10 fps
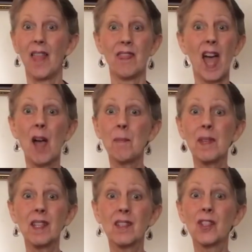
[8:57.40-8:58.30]
That
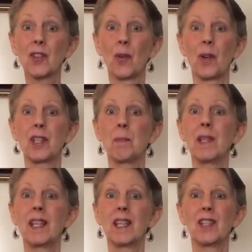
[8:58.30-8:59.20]
means you're going to
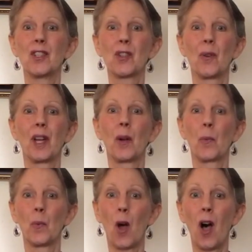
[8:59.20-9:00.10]
begin enjoying a
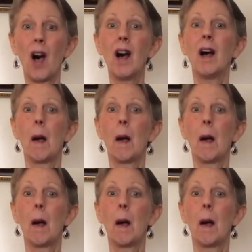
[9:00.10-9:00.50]
raw,